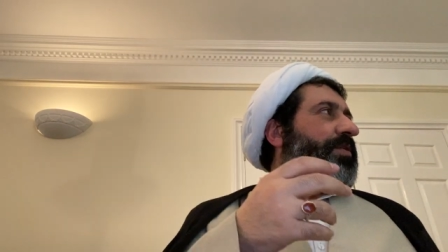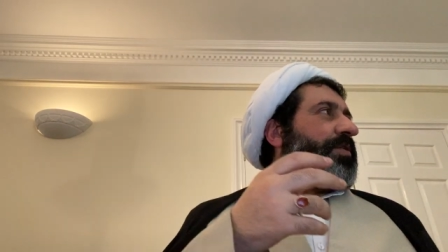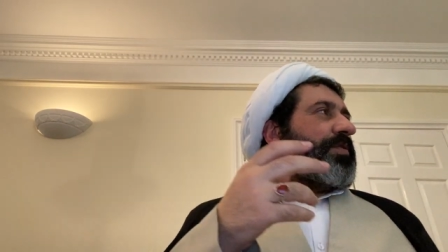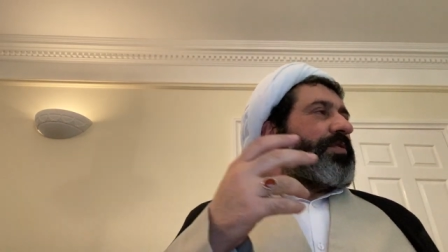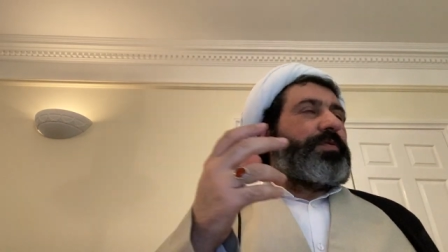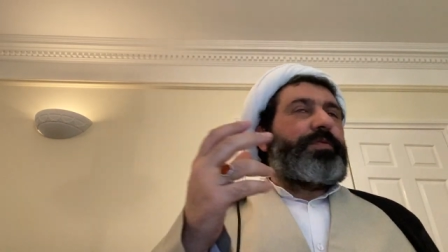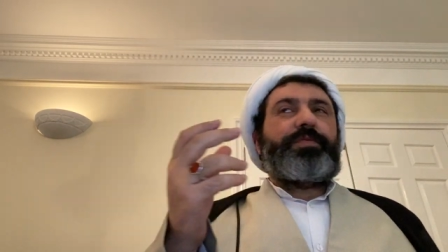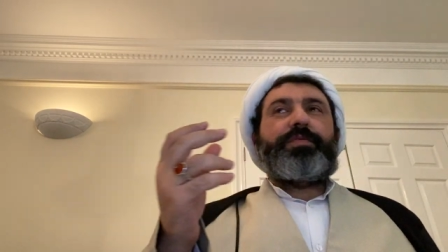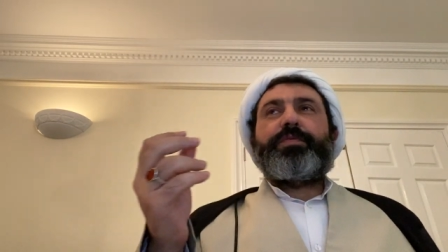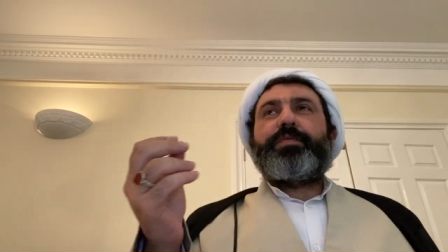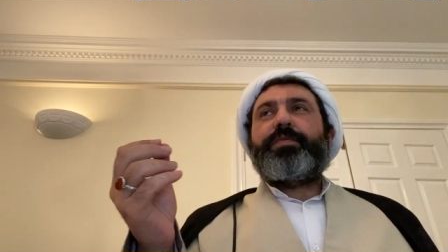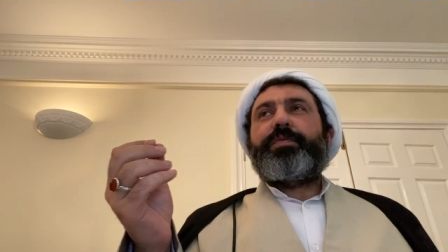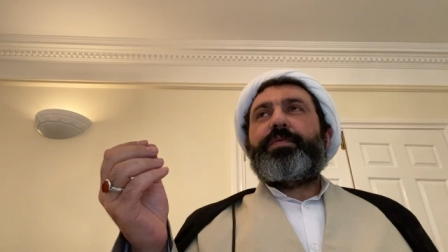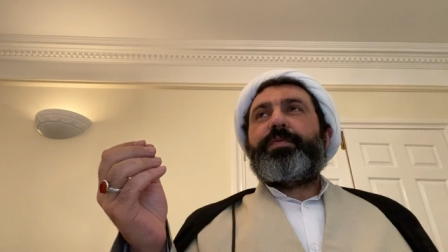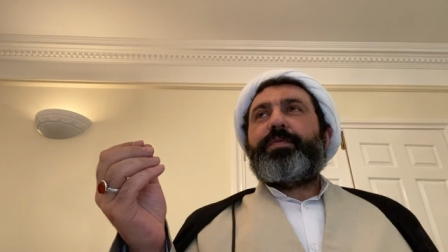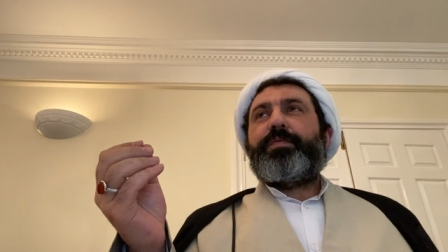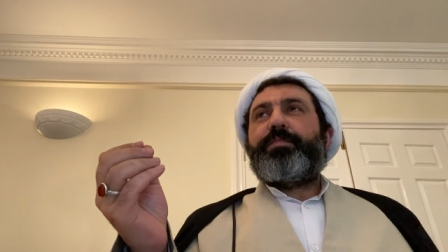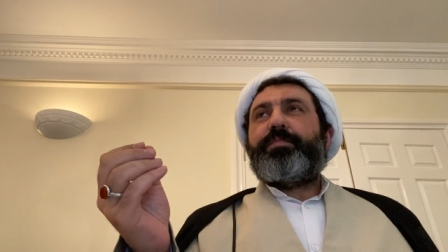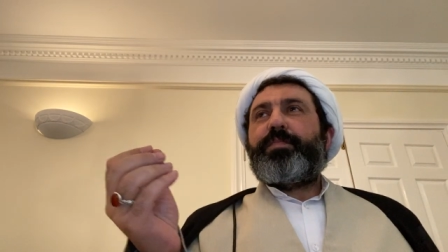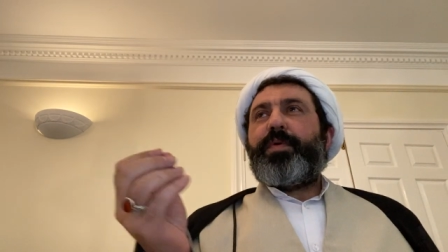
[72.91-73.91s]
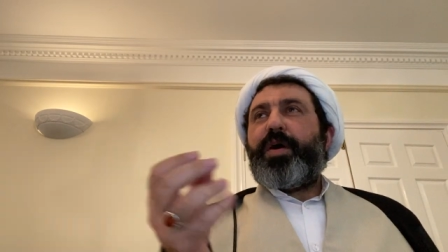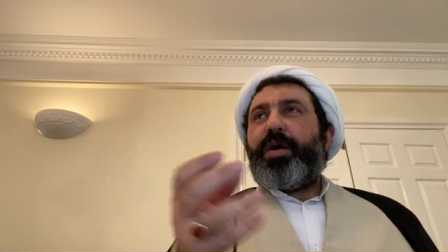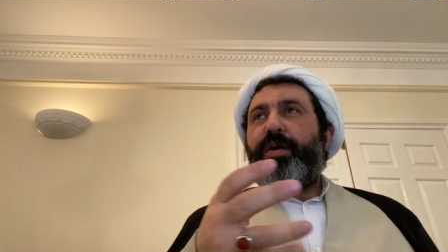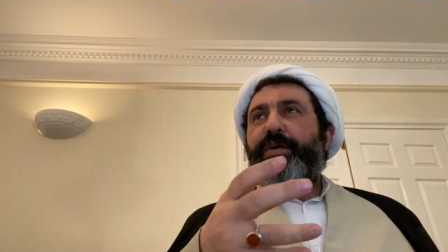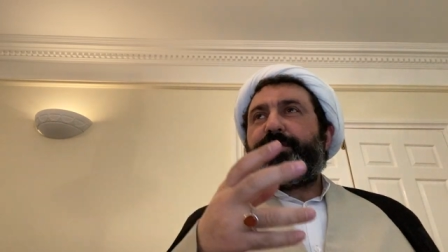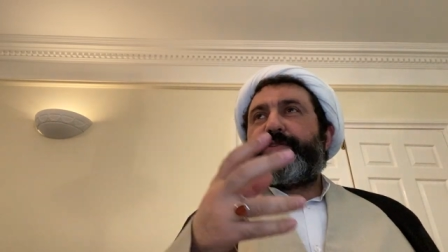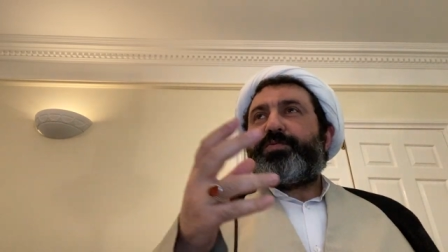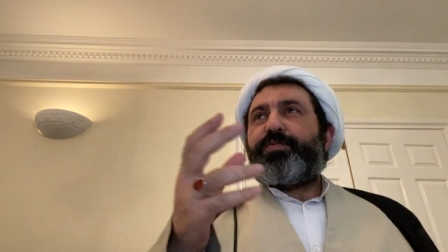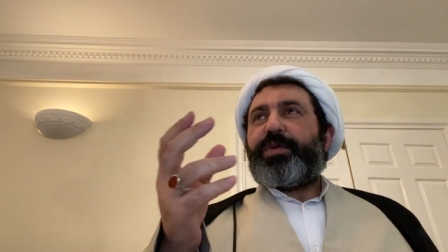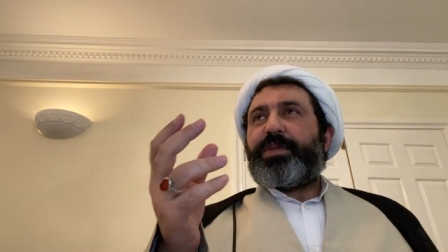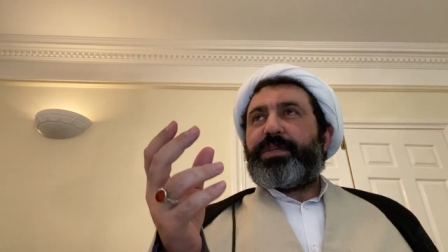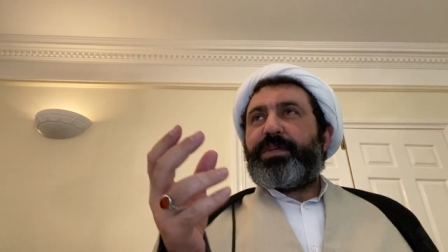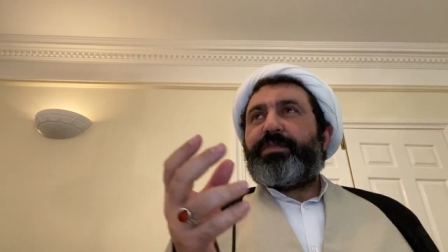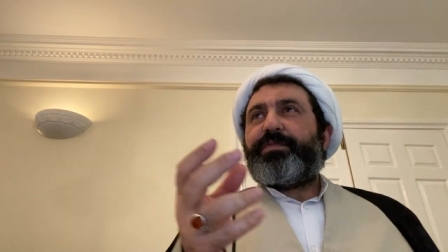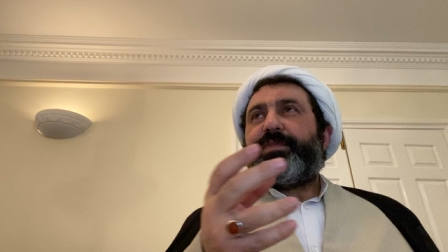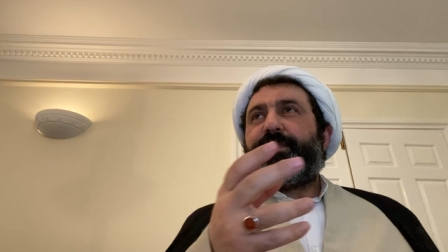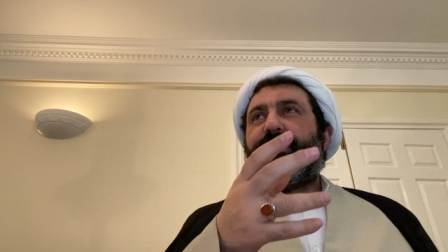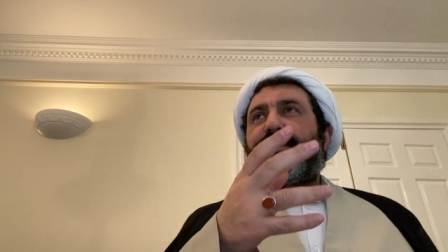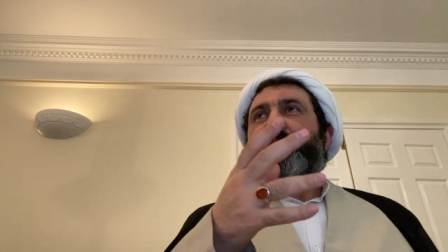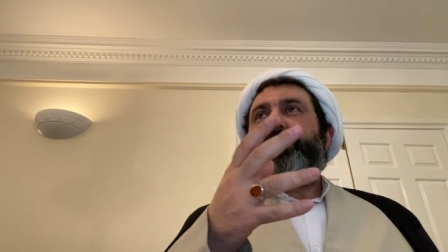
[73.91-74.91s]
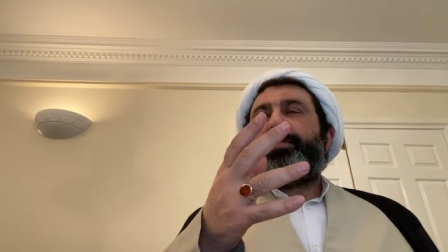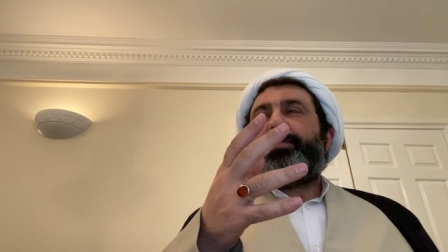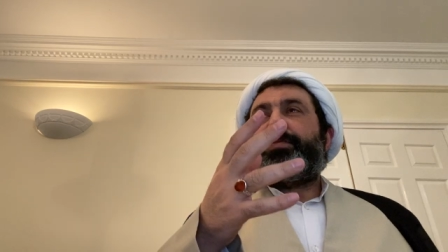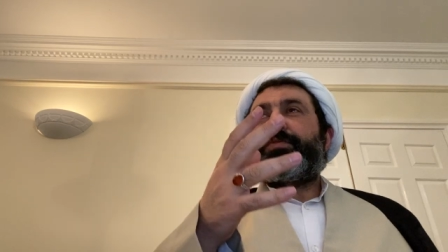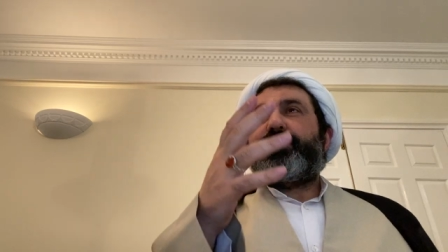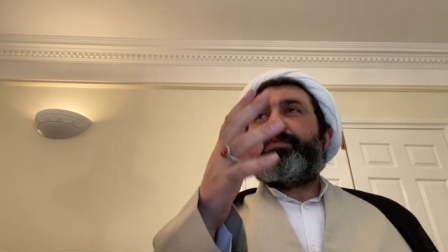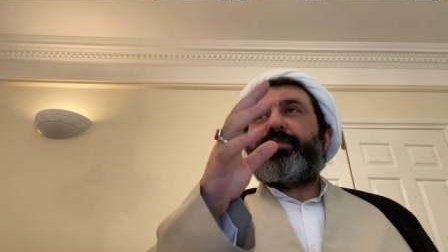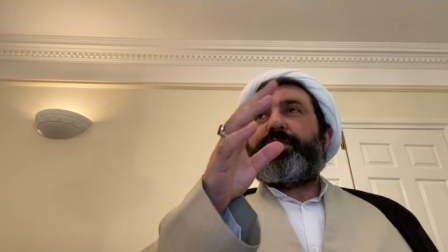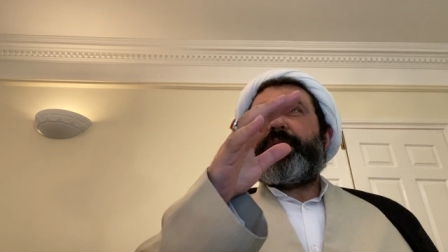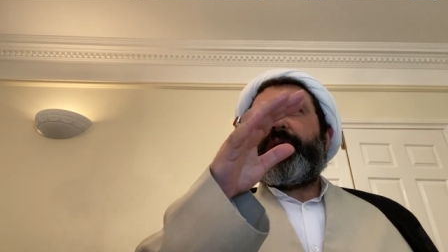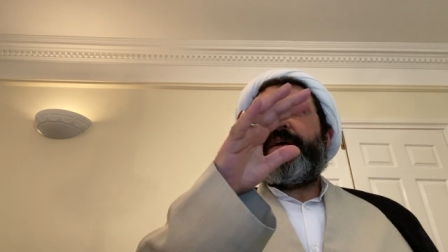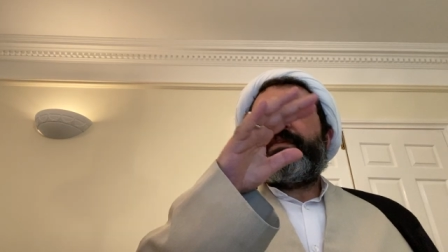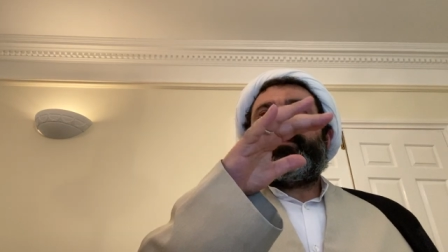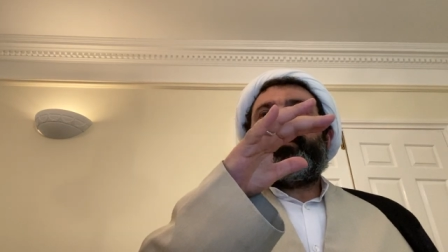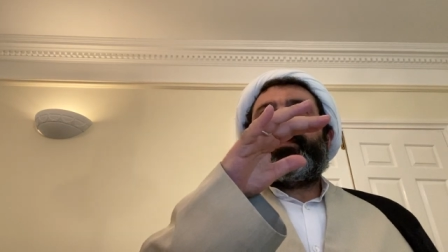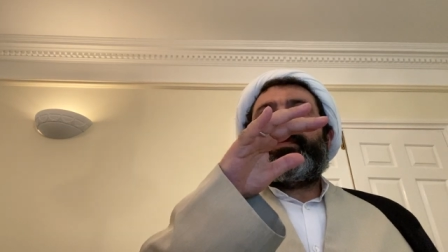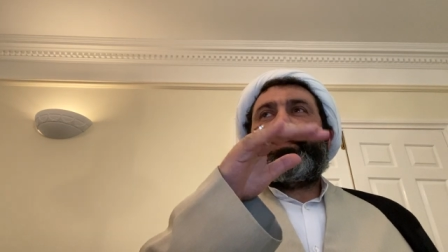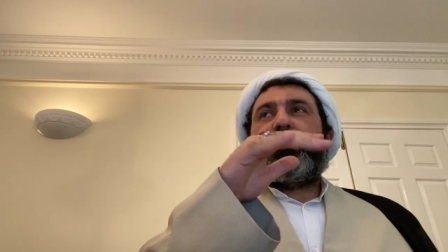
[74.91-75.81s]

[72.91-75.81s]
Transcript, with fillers: you know muds whatever so you would have